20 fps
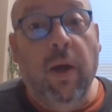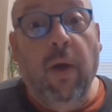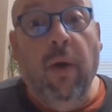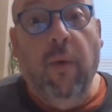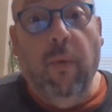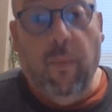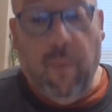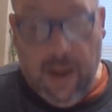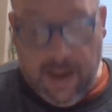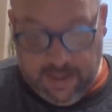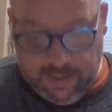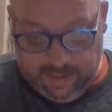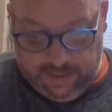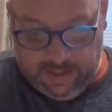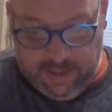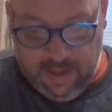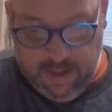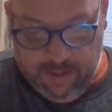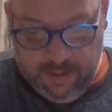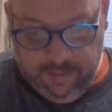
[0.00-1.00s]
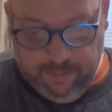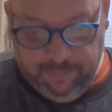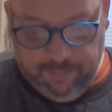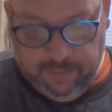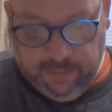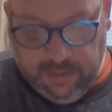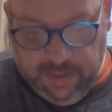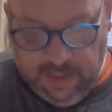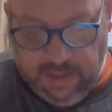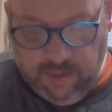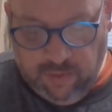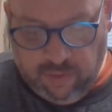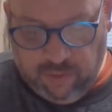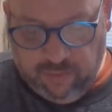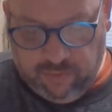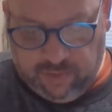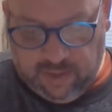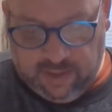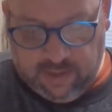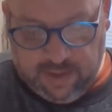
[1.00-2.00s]
Wendy leaned her
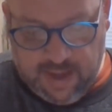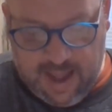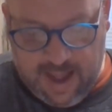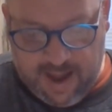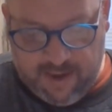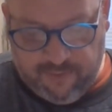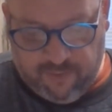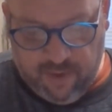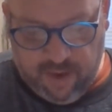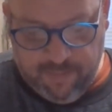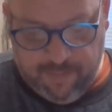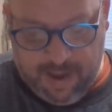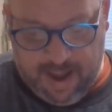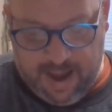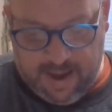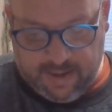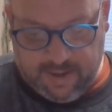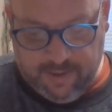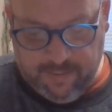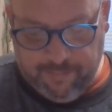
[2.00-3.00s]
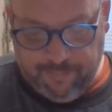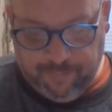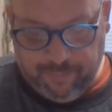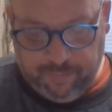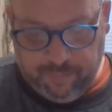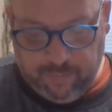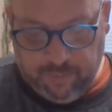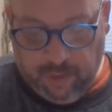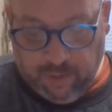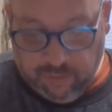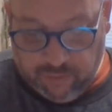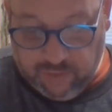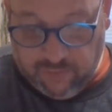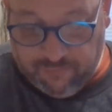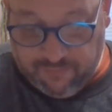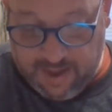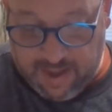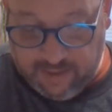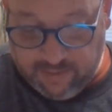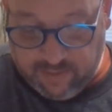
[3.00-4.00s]
seat halfway back. She
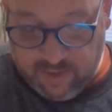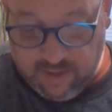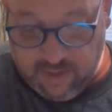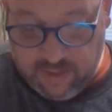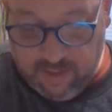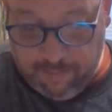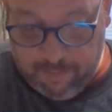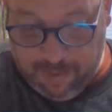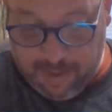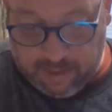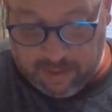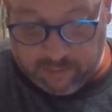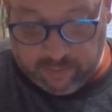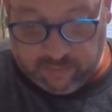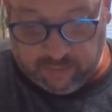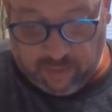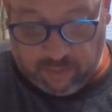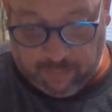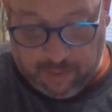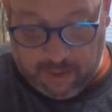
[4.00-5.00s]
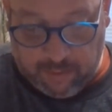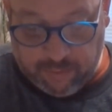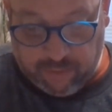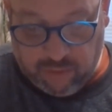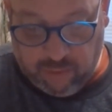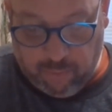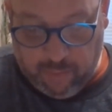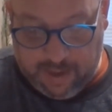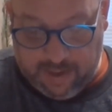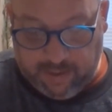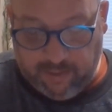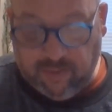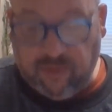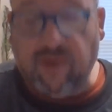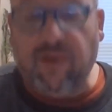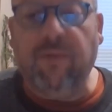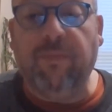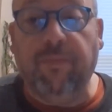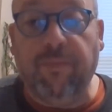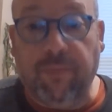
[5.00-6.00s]
fastened the belts around her
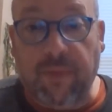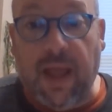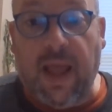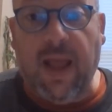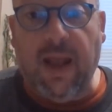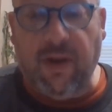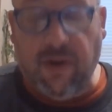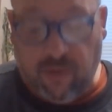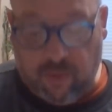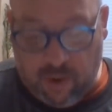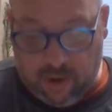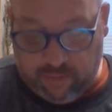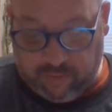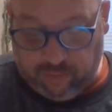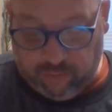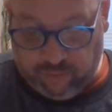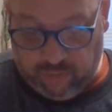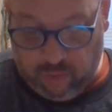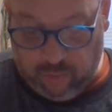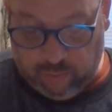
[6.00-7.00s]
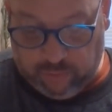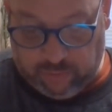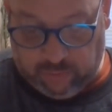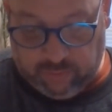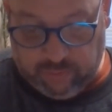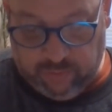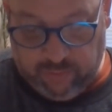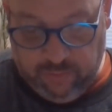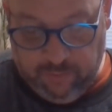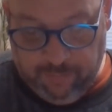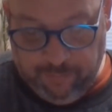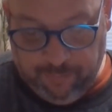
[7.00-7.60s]
waist and across her shoulders.